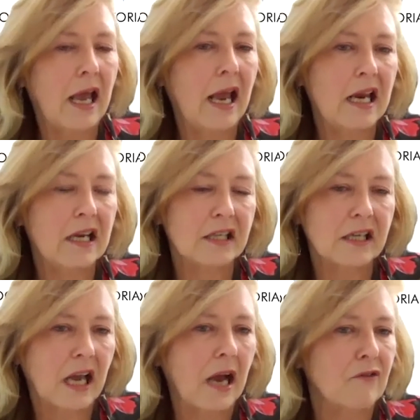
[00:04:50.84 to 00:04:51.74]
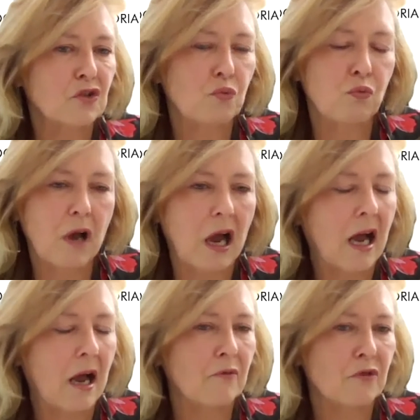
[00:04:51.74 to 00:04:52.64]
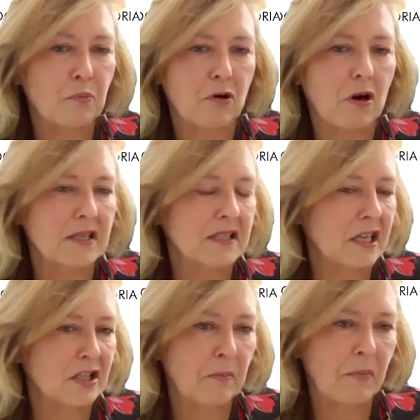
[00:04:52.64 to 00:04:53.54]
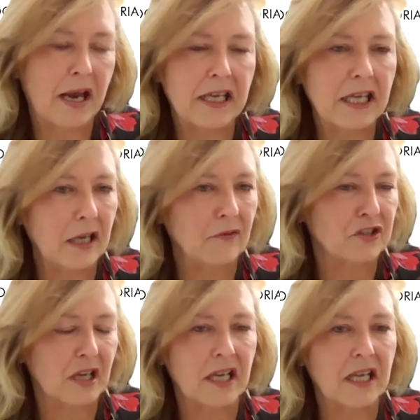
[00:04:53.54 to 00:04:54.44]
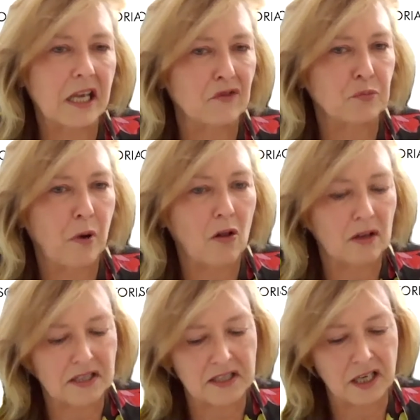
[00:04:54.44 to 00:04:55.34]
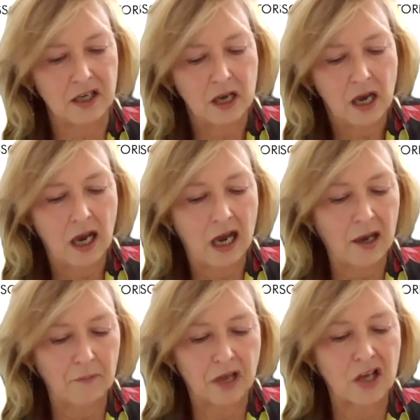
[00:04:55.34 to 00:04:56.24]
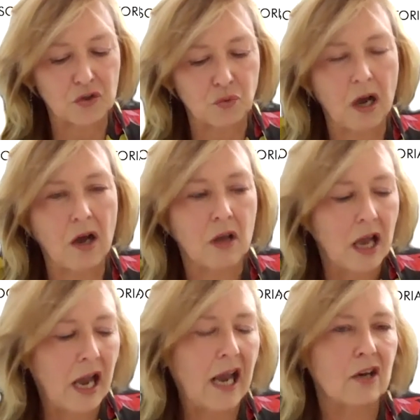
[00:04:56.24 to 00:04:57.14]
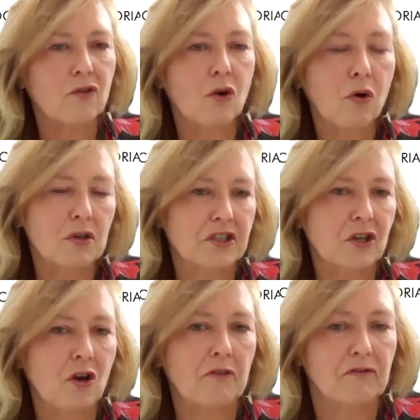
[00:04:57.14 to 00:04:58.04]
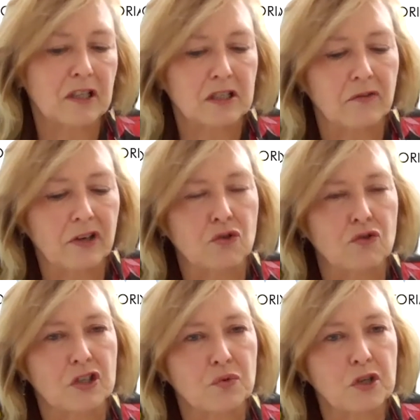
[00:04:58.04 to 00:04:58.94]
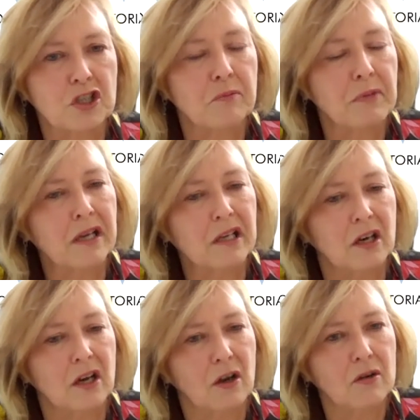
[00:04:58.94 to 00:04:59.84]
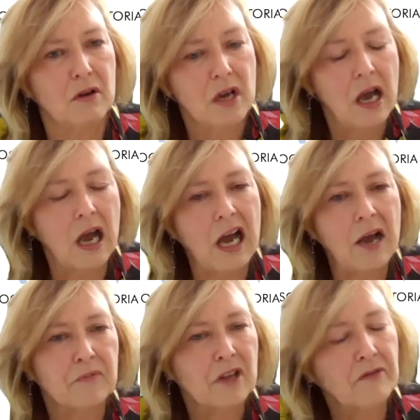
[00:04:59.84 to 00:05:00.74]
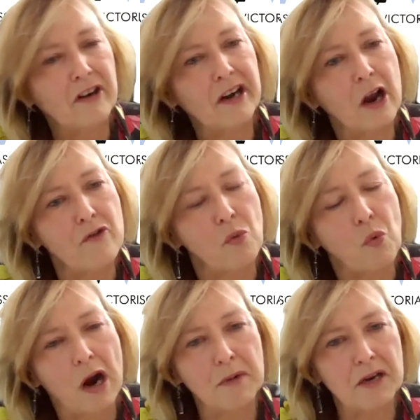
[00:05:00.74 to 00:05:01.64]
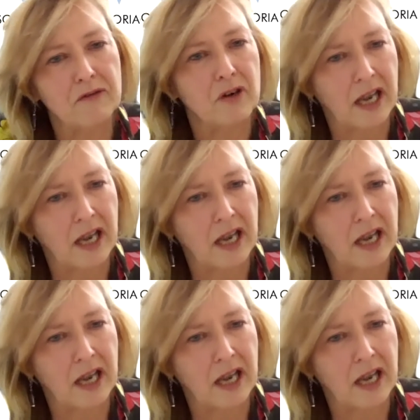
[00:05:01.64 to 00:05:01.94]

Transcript: and covers the process about gifts and a gifts policy as well. And of course, the conflict of interest, which can be, very overwhelming